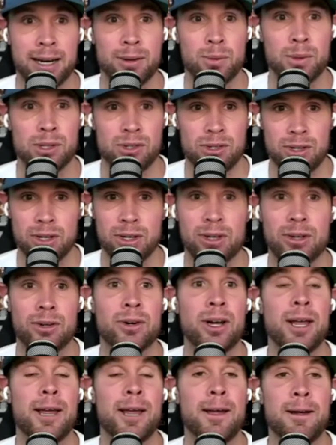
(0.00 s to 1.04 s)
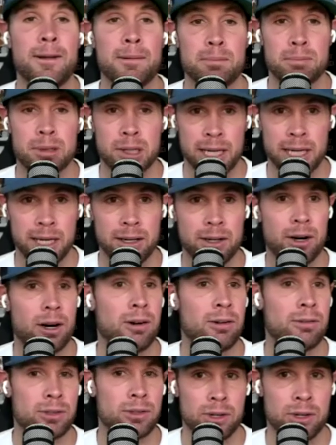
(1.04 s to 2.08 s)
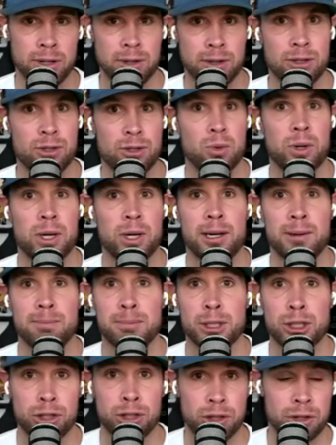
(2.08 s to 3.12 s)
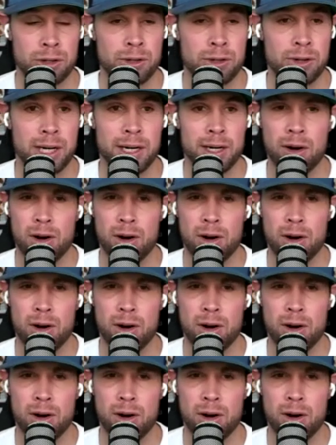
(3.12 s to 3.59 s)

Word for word: He was still playing golf, learning the swing, maturing.